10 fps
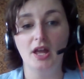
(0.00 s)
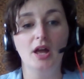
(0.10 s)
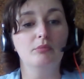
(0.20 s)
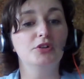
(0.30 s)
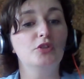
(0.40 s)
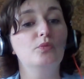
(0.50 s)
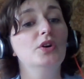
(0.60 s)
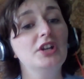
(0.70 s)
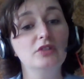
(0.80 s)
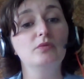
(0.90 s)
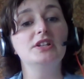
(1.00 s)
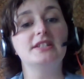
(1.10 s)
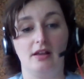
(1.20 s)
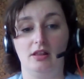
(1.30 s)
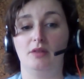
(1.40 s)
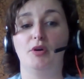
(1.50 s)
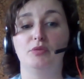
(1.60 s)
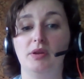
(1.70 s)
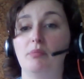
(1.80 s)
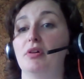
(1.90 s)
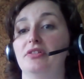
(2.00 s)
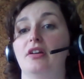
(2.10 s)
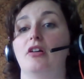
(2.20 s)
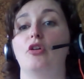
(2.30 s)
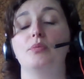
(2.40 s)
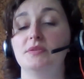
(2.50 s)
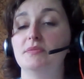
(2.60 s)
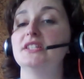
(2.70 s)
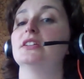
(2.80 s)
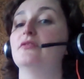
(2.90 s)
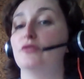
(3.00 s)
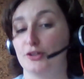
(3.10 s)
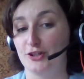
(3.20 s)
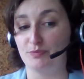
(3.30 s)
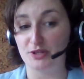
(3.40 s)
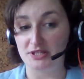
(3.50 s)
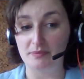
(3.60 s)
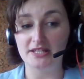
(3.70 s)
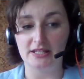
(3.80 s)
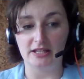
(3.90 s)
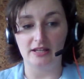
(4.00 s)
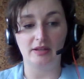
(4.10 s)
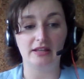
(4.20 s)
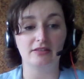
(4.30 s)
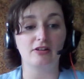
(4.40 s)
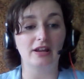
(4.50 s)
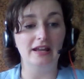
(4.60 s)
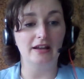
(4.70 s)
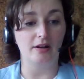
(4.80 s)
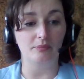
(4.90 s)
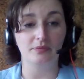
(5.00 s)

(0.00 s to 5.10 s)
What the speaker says: But what can we tell about people that are optimistic versus pessimistic in their income?